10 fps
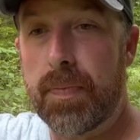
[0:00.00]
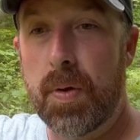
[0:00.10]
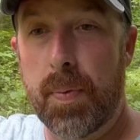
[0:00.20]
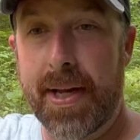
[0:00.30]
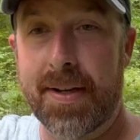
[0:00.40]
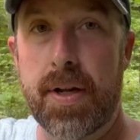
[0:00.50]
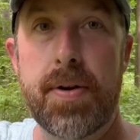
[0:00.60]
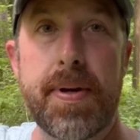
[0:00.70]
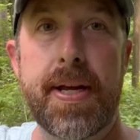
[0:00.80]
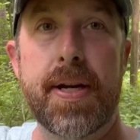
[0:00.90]
we got the
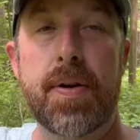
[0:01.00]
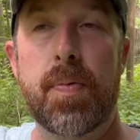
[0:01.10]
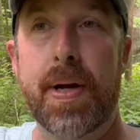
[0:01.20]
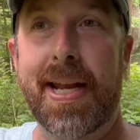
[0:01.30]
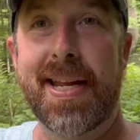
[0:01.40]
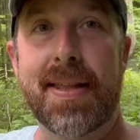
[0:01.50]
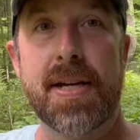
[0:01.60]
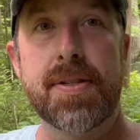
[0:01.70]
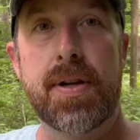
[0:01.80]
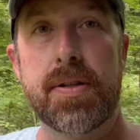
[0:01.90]
loan there. We got
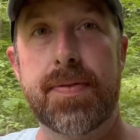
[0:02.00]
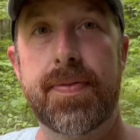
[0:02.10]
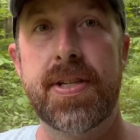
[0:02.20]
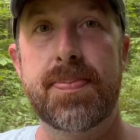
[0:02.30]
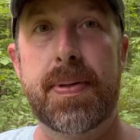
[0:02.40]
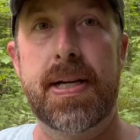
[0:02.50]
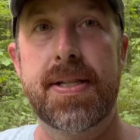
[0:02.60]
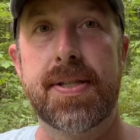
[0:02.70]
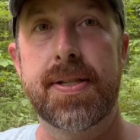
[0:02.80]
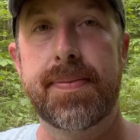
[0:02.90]
$8,000 for this
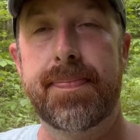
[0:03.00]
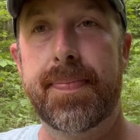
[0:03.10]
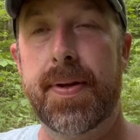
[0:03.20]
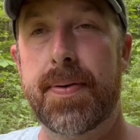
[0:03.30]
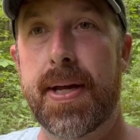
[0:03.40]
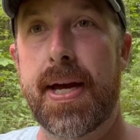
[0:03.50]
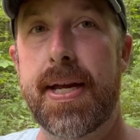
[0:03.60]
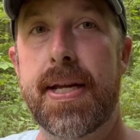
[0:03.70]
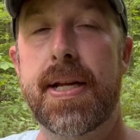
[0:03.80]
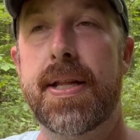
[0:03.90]
place,
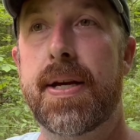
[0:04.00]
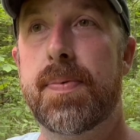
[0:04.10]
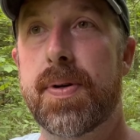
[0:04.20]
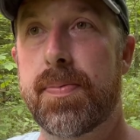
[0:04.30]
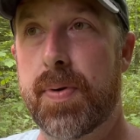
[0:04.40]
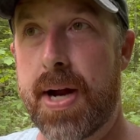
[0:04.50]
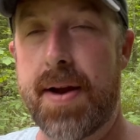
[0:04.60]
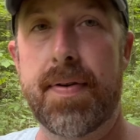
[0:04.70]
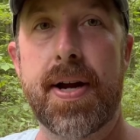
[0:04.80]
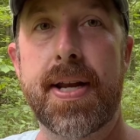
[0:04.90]
okay, that we're at
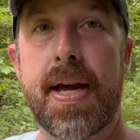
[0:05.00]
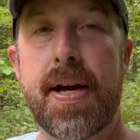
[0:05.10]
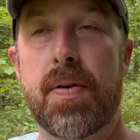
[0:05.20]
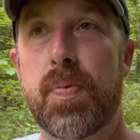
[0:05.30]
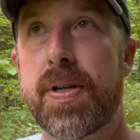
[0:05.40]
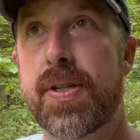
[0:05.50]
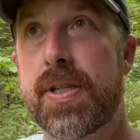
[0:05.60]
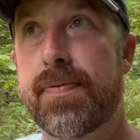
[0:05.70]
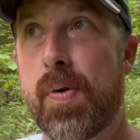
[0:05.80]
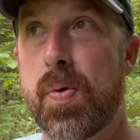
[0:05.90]
right now, which
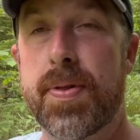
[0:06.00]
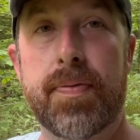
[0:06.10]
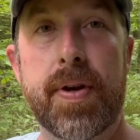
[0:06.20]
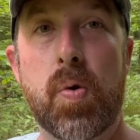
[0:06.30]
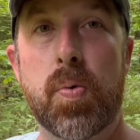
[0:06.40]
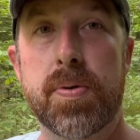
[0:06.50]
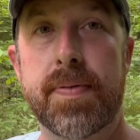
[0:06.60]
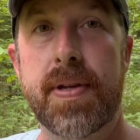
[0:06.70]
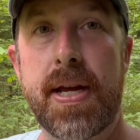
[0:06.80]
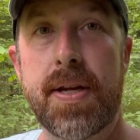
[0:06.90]
is 4 3/4 of
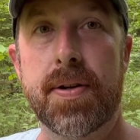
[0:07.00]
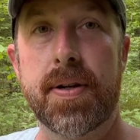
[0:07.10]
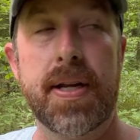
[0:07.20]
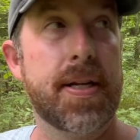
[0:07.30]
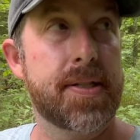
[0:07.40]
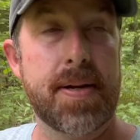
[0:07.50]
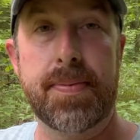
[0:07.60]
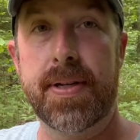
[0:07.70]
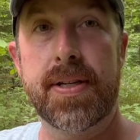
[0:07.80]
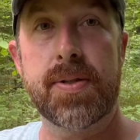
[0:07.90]
an acre, and that's the same
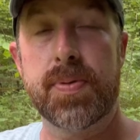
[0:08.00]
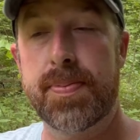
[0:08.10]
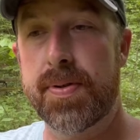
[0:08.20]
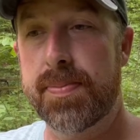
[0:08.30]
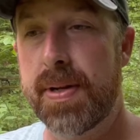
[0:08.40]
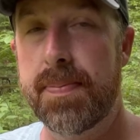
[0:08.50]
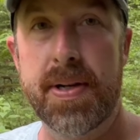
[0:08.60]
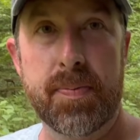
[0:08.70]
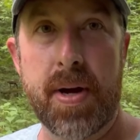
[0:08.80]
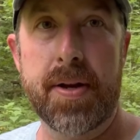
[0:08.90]
thing this was supposed to be, but
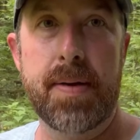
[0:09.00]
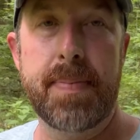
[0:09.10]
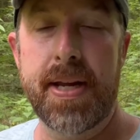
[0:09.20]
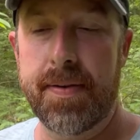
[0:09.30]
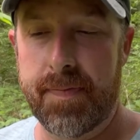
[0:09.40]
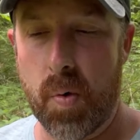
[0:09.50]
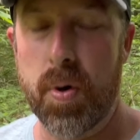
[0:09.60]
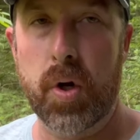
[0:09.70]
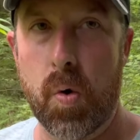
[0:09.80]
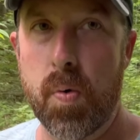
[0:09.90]
it wound up being 4
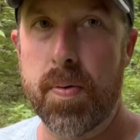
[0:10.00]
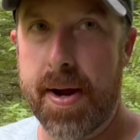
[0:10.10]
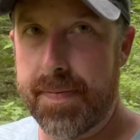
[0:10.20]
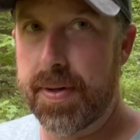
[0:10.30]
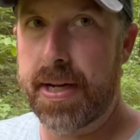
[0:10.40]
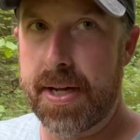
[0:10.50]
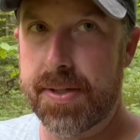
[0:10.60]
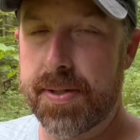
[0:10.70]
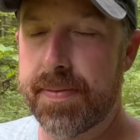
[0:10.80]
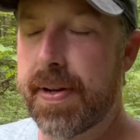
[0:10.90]
1/4 after it got
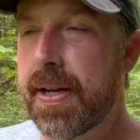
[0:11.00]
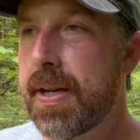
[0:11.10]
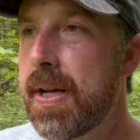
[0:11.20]
surveyed.